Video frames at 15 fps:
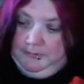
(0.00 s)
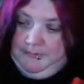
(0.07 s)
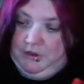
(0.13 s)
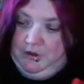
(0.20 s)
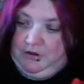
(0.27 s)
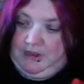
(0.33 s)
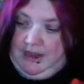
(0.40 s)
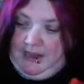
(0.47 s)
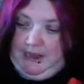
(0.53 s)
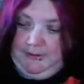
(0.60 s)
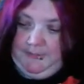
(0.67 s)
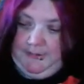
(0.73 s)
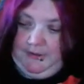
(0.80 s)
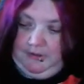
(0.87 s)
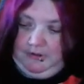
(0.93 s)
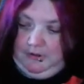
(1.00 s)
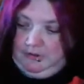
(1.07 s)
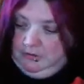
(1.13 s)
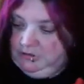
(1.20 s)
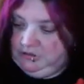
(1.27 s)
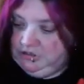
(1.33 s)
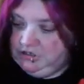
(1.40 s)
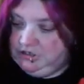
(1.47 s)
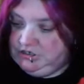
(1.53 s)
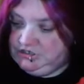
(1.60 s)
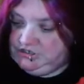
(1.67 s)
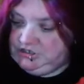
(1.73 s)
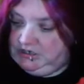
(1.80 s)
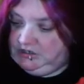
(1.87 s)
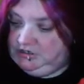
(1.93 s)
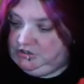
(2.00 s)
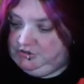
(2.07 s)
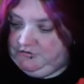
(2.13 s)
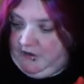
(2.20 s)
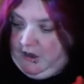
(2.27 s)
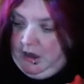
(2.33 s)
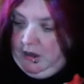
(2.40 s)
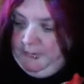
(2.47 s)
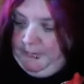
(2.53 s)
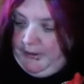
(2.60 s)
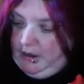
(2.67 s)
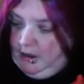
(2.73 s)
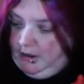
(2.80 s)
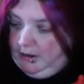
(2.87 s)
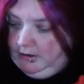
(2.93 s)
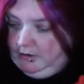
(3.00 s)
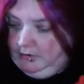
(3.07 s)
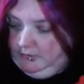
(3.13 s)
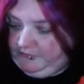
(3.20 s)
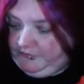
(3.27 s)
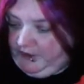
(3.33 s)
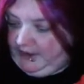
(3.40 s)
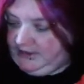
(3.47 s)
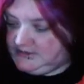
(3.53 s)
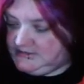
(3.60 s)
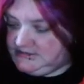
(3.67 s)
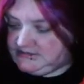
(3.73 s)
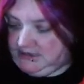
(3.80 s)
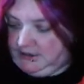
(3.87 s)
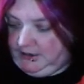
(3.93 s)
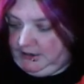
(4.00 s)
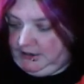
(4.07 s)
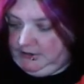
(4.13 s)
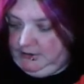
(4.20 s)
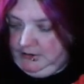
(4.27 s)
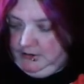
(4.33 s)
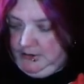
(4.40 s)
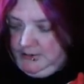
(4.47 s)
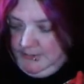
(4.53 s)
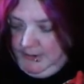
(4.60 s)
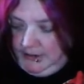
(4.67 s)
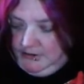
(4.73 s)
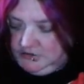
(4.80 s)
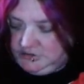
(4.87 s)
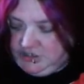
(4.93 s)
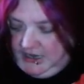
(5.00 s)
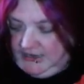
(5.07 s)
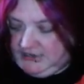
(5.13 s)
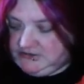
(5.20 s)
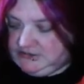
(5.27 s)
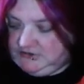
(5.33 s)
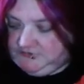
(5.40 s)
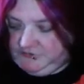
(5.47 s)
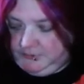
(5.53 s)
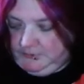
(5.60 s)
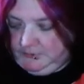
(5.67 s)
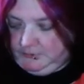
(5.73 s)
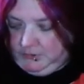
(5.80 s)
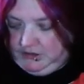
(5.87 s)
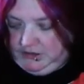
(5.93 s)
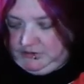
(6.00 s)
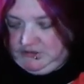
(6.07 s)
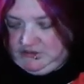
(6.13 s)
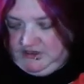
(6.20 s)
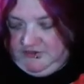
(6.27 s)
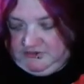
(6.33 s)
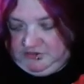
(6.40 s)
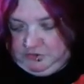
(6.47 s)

Bill Campbell, Shelley Duvall, Poe, Frankenstein, Michael Jackson from when you did the